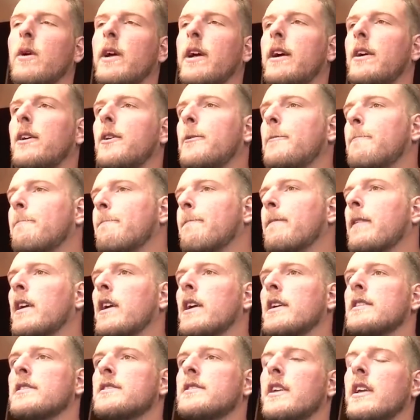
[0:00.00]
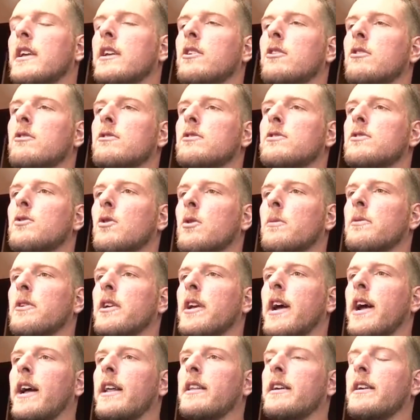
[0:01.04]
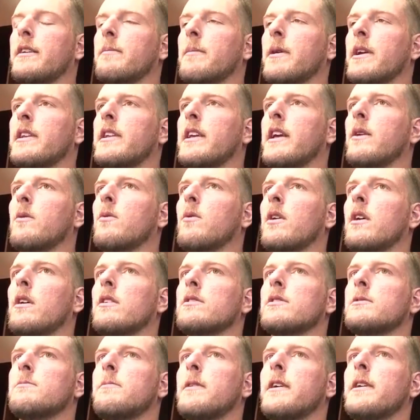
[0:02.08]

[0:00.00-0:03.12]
Well, seeing you is normally a highlight of my day, Wells,